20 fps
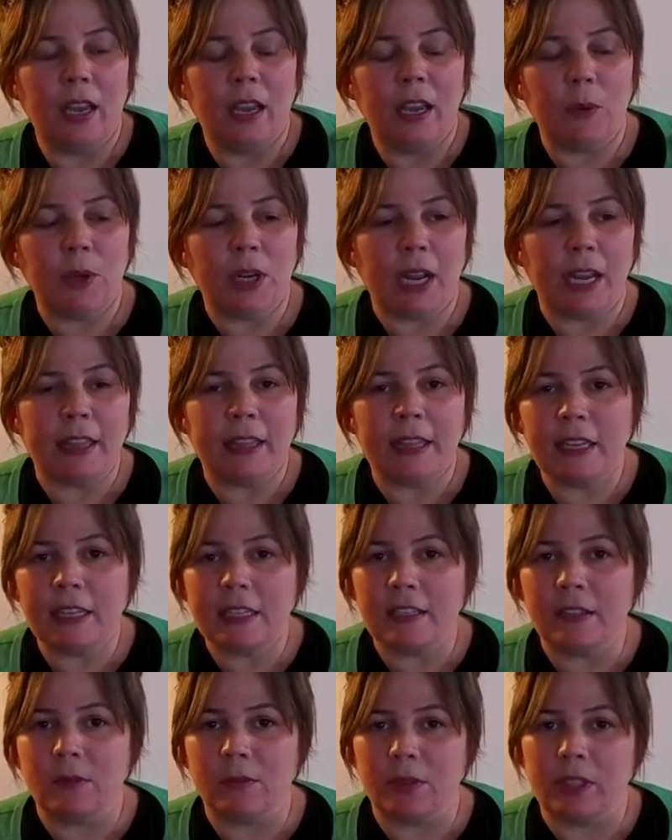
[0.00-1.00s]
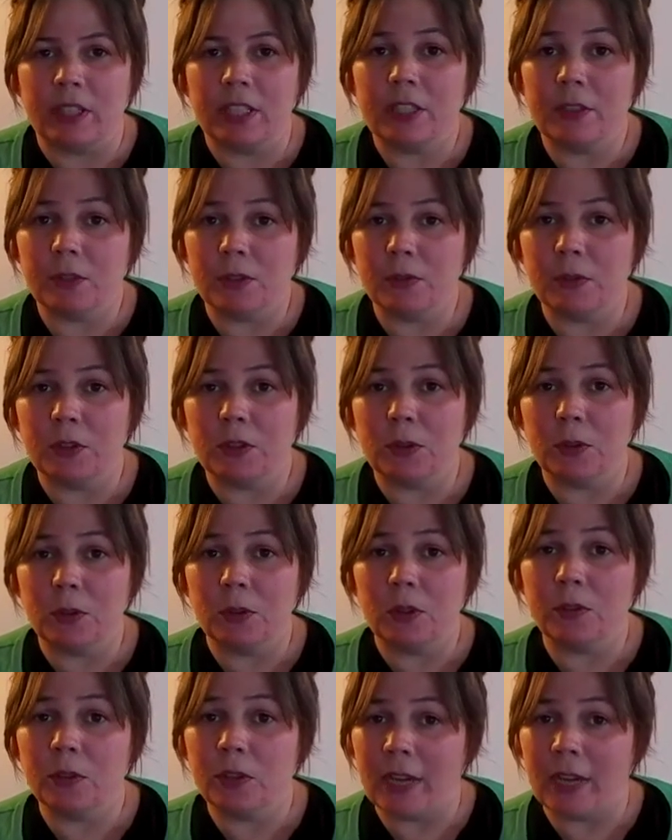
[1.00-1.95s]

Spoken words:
what I think is a really useful tool for